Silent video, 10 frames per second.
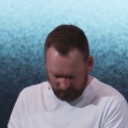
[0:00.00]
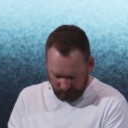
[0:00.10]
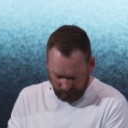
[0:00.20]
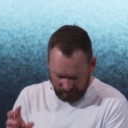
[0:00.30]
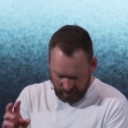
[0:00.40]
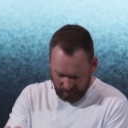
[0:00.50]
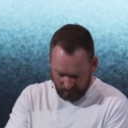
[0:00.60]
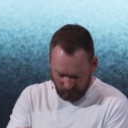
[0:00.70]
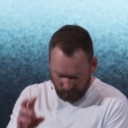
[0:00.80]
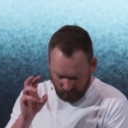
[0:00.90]
of putting
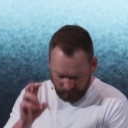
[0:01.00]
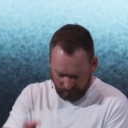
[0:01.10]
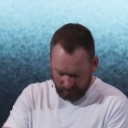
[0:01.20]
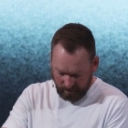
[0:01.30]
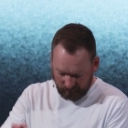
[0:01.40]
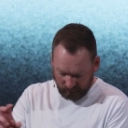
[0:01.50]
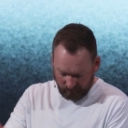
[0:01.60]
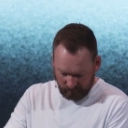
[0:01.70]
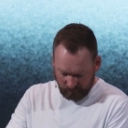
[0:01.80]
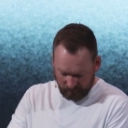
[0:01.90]
nat- more weight on natural
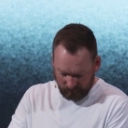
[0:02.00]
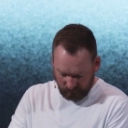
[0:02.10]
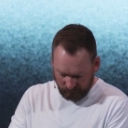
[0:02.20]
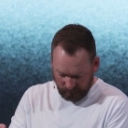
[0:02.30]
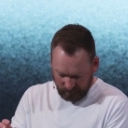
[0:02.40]
than spiritual.